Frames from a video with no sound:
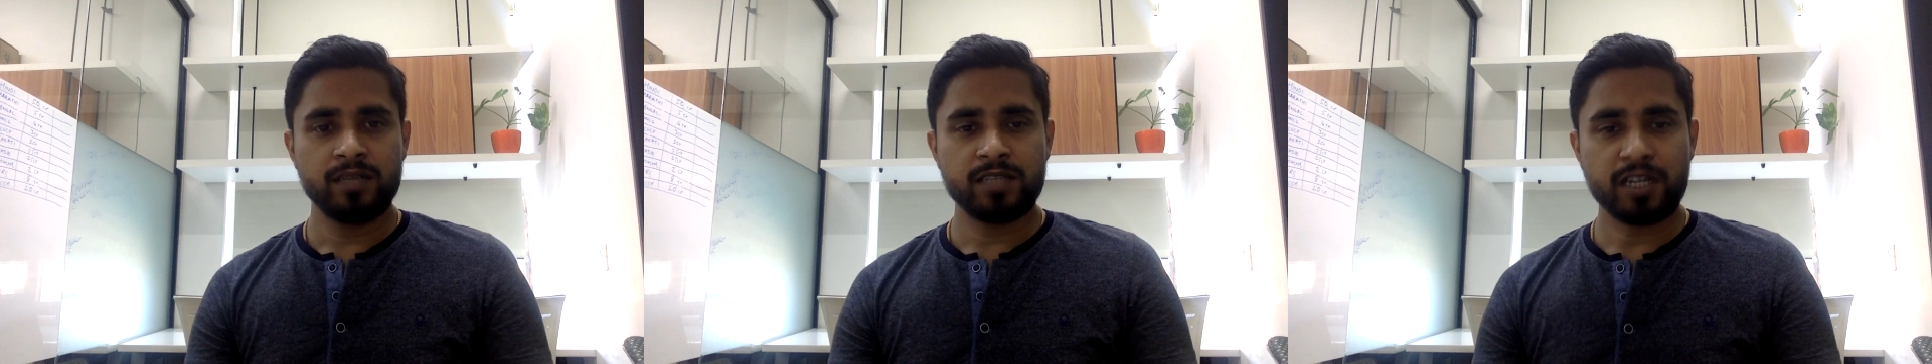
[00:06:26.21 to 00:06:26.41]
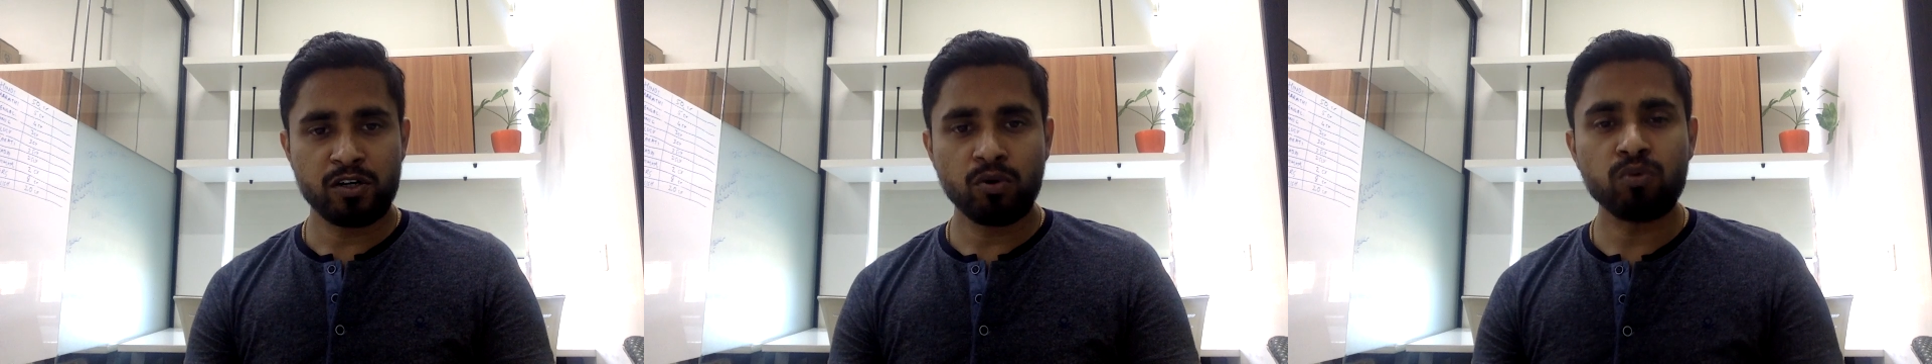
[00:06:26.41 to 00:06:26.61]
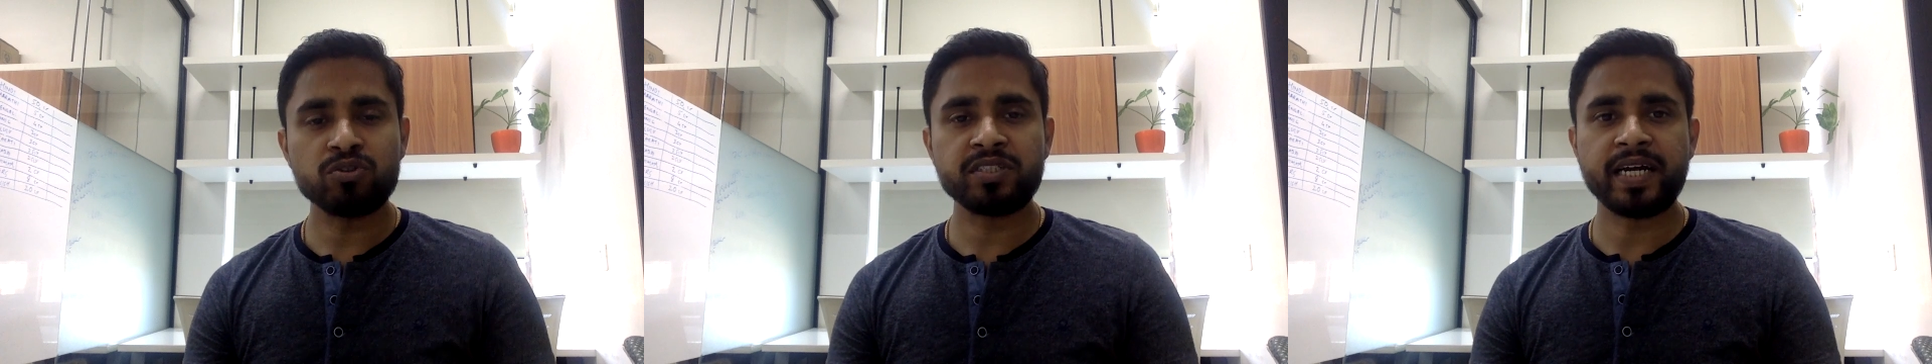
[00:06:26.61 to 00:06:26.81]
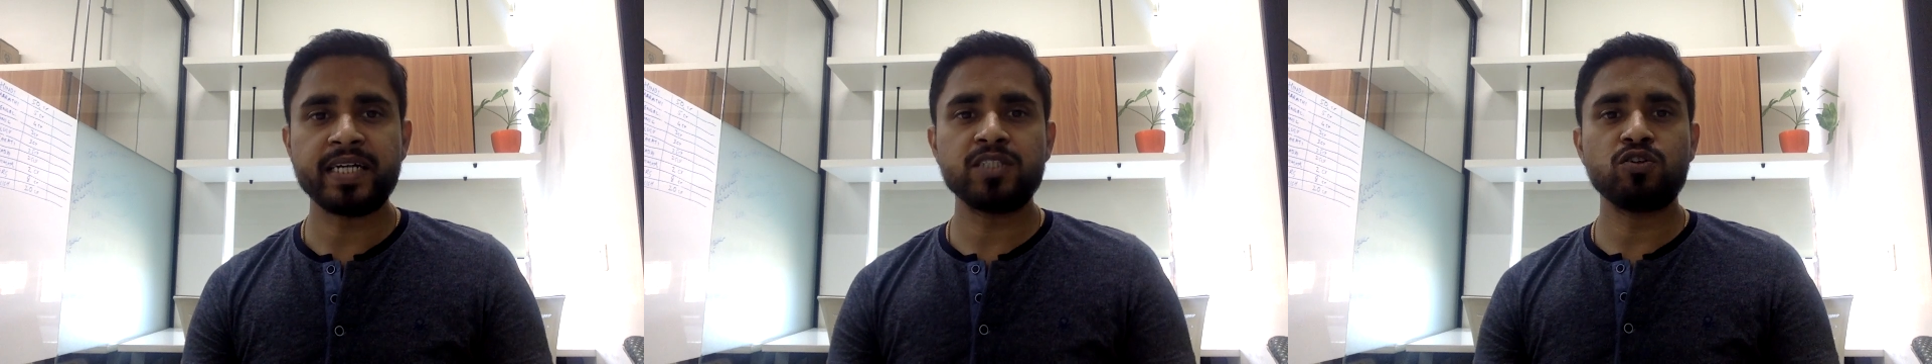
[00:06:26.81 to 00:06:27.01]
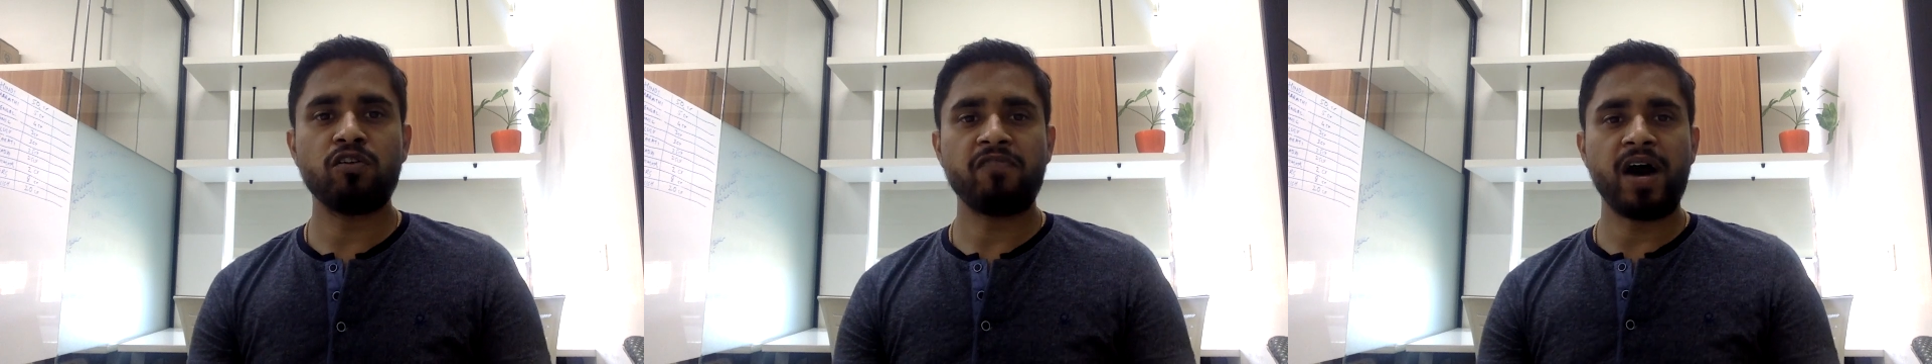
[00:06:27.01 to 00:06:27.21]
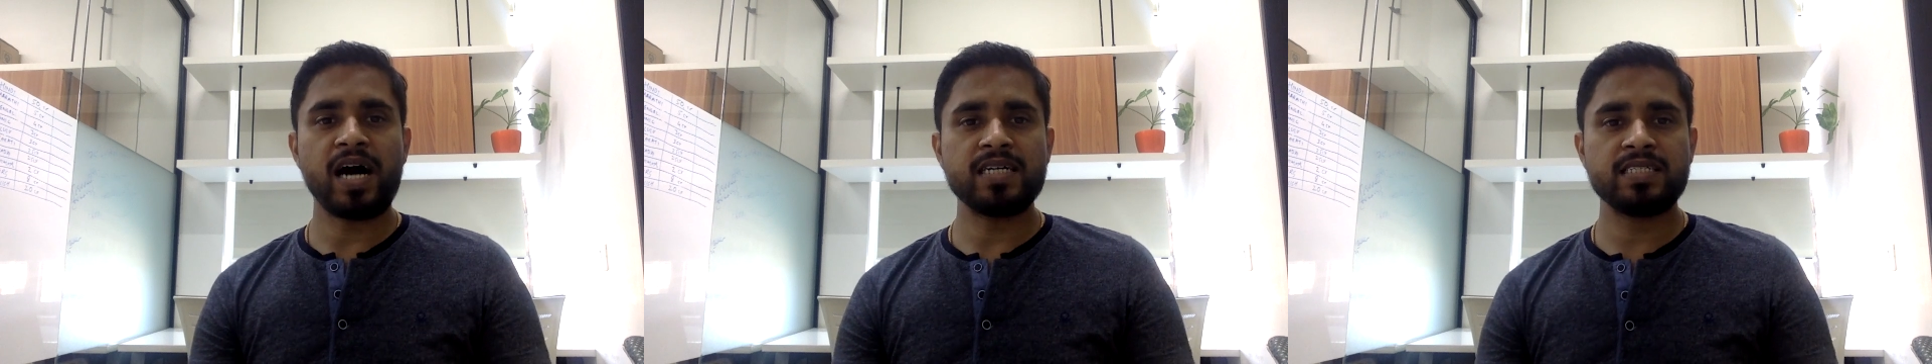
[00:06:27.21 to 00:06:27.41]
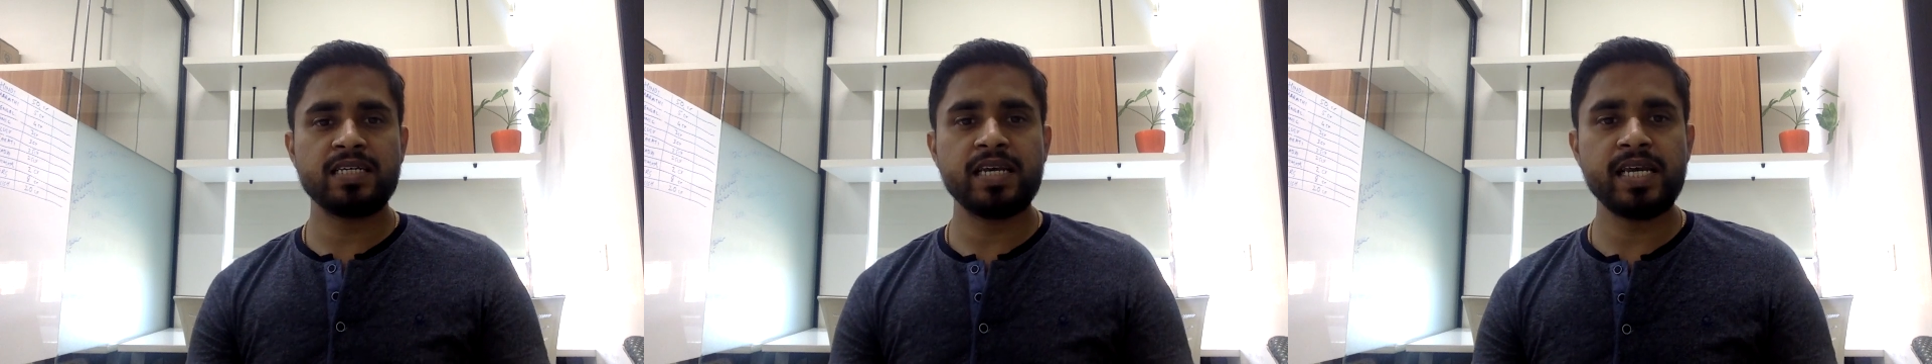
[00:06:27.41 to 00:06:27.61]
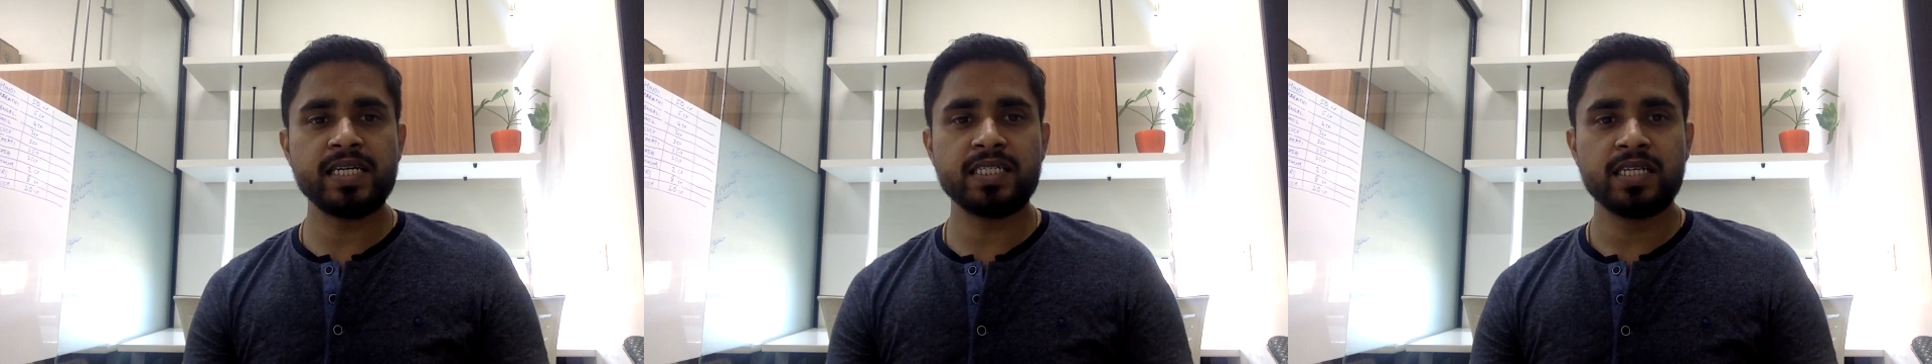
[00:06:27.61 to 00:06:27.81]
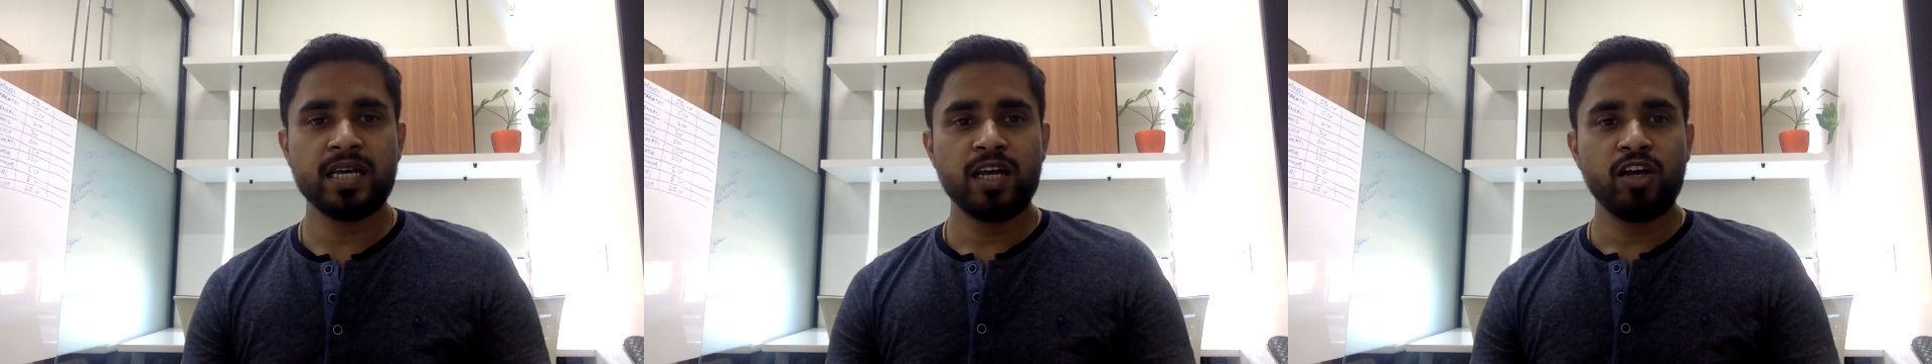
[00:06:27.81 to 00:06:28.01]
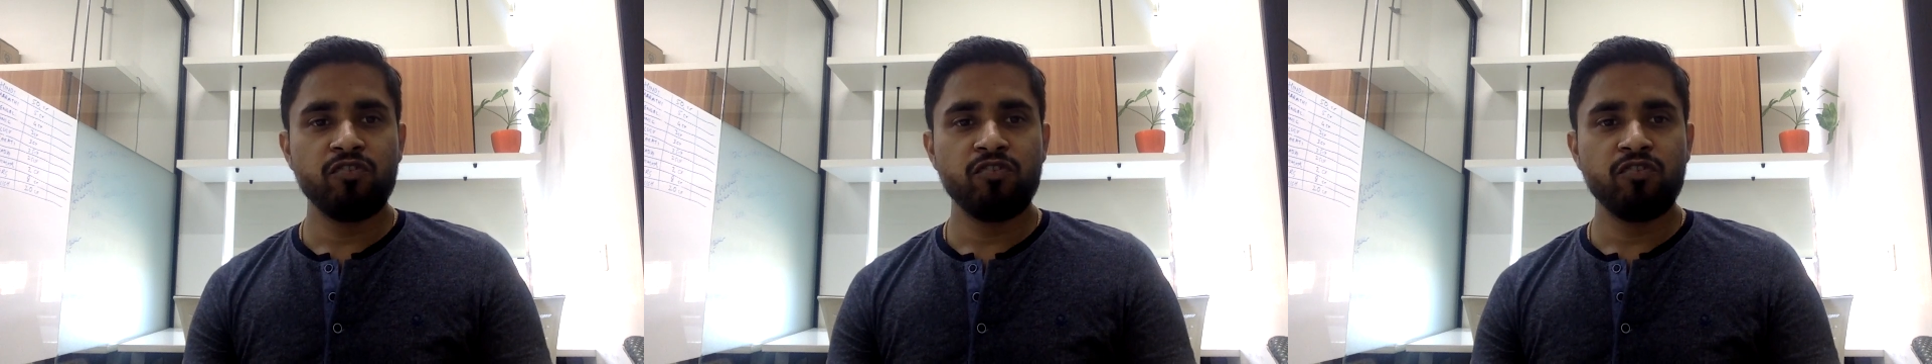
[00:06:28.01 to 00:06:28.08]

The two sets of RCs